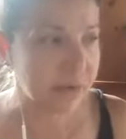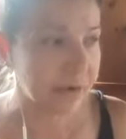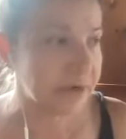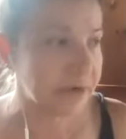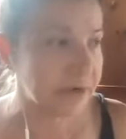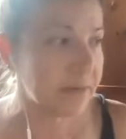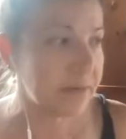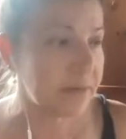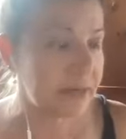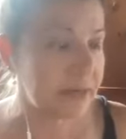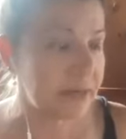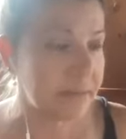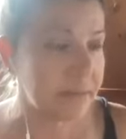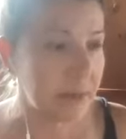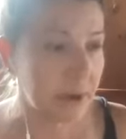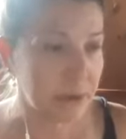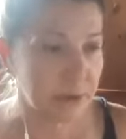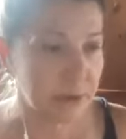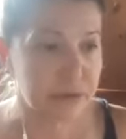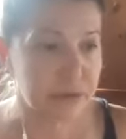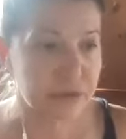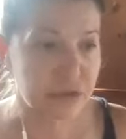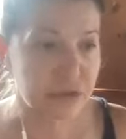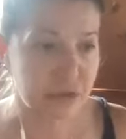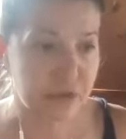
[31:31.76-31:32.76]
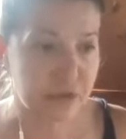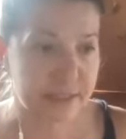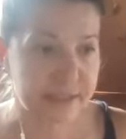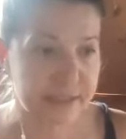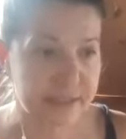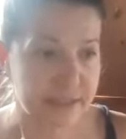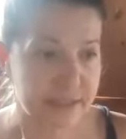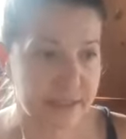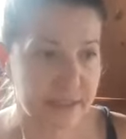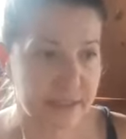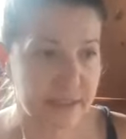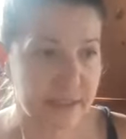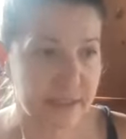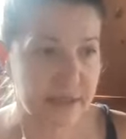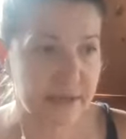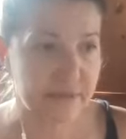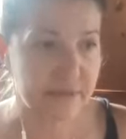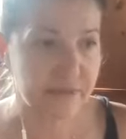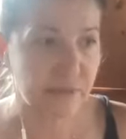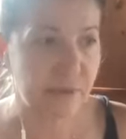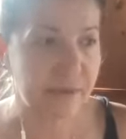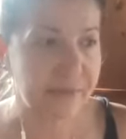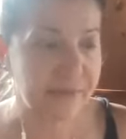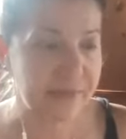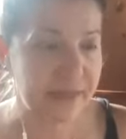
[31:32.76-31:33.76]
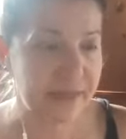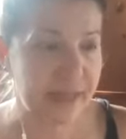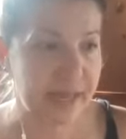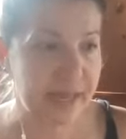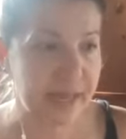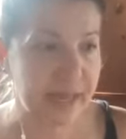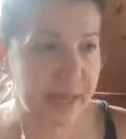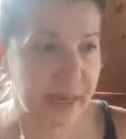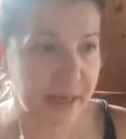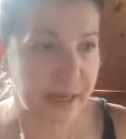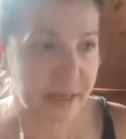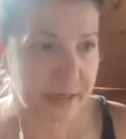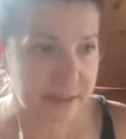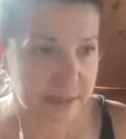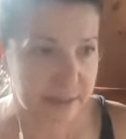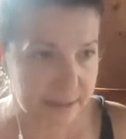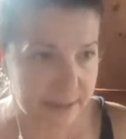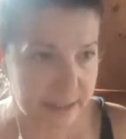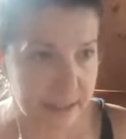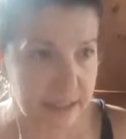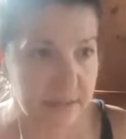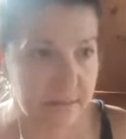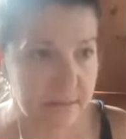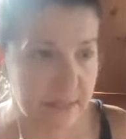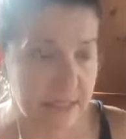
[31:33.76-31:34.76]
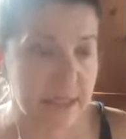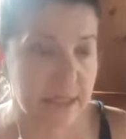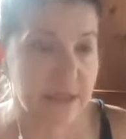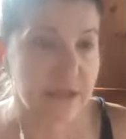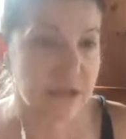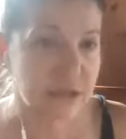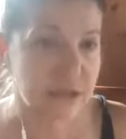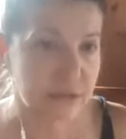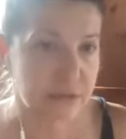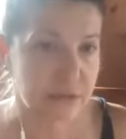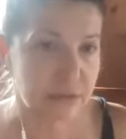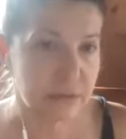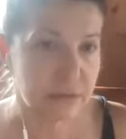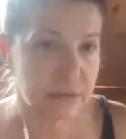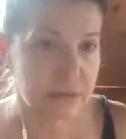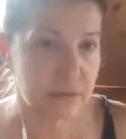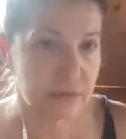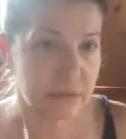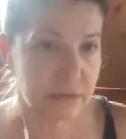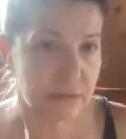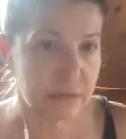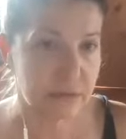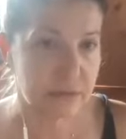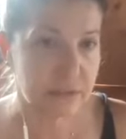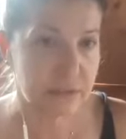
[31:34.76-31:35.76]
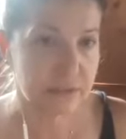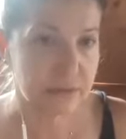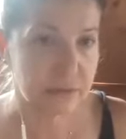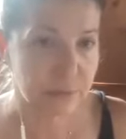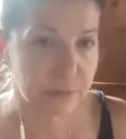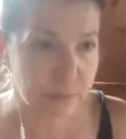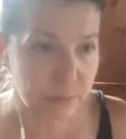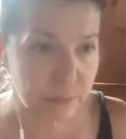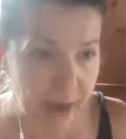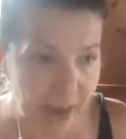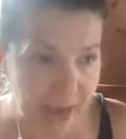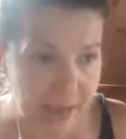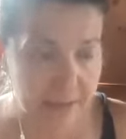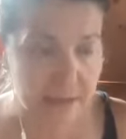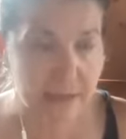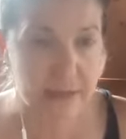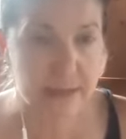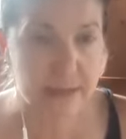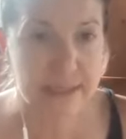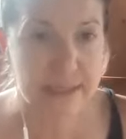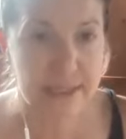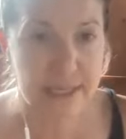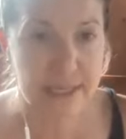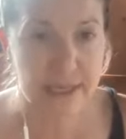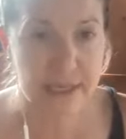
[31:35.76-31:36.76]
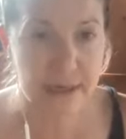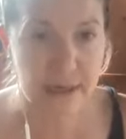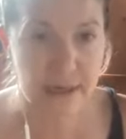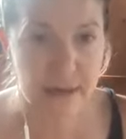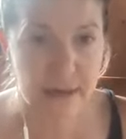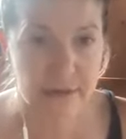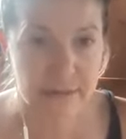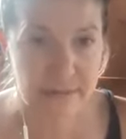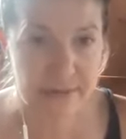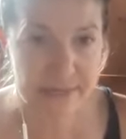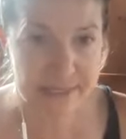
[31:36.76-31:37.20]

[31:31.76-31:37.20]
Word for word: going to be most trusted if what they see me do is radically take care of